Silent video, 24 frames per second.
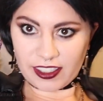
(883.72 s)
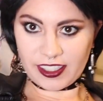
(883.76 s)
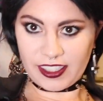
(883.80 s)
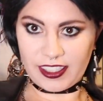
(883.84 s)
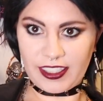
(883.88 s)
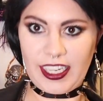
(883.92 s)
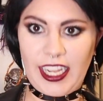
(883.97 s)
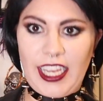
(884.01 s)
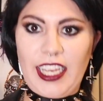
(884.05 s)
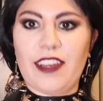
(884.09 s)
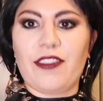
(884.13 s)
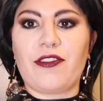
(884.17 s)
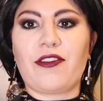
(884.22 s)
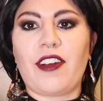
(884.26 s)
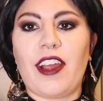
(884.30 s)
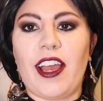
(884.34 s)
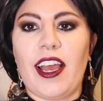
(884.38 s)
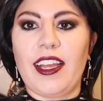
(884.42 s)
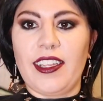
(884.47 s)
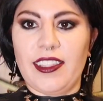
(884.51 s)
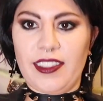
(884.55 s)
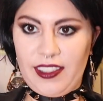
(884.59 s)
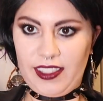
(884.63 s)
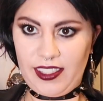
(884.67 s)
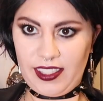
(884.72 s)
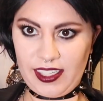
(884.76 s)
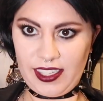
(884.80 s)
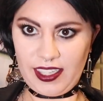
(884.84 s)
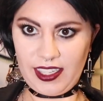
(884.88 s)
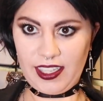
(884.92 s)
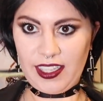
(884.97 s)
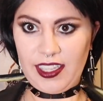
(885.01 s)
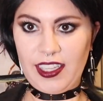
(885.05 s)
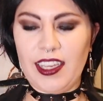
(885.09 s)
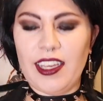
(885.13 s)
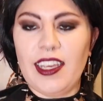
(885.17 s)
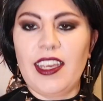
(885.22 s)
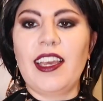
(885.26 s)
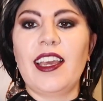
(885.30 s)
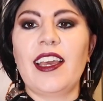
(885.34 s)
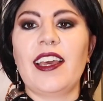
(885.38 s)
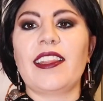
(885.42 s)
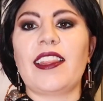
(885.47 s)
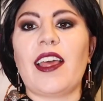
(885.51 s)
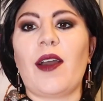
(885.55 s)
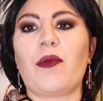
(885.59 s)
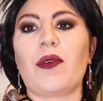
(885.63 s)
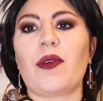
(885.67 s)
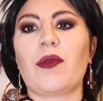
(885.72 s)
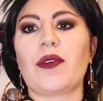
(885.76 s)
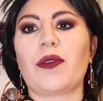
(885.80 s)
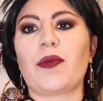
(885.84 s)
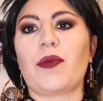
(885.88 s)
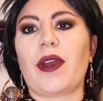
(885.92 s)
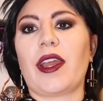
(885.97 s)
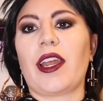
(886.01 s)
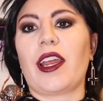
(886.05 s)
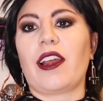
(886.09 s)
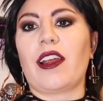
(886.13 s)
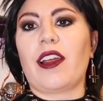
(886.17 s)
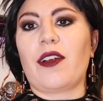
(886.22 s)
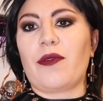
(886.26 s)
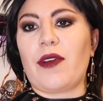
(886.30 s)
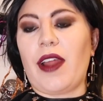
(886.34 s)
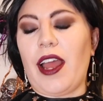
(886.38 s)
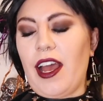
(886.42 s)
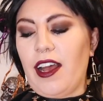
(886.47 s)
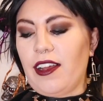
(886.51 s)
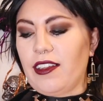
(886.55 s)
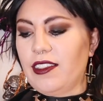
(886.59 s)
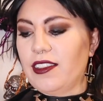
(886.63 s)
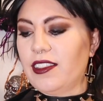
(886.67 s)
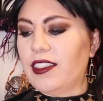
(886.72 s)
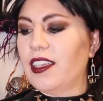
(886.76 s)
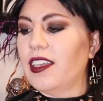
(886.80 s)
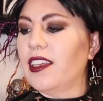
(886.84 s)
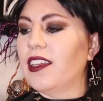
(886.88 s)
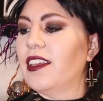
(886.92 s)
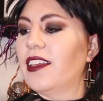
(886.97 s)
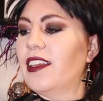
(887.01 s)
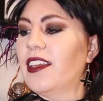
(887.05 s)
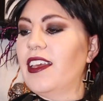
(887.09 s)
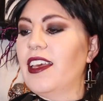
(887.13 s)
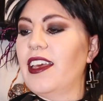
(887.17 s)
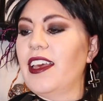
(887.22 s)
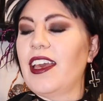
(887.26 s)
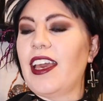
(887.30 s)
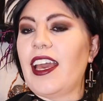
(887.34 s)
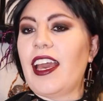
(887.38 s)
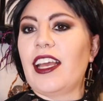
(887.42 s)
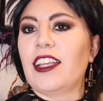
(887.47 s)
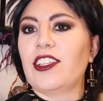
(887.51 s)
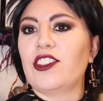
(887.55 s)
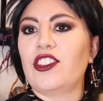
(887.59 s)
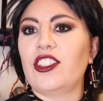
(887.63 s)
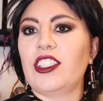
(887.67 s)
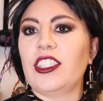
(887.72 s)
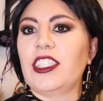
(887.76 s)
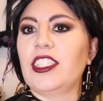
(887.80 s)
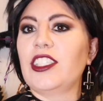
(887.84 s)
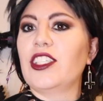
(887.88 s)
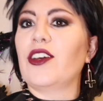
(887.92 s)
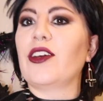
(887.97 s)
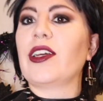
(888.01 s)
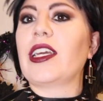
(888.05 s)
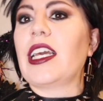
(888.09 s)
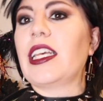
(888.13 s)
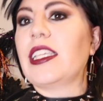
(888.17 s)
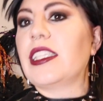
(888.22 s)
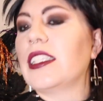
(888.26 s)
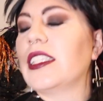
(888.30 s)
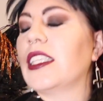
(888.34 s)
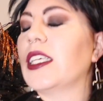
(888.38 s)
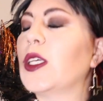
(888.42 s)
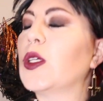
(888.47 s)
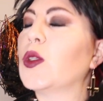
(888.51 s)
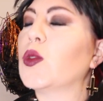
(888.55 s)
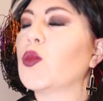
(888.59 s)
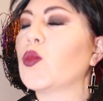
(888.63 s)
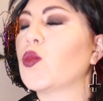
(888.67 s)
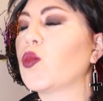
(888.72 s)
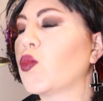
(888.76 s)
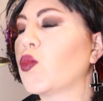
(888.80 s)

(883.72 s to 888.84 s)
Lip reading: snake friend that we would wear around, and she, you know, kisses it.